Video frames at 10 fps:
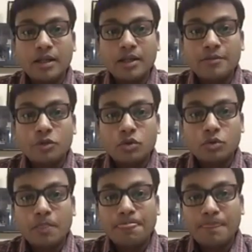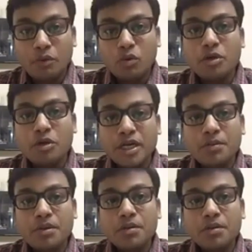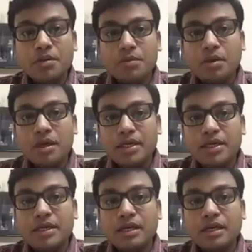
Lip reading: So they would really become the market leader,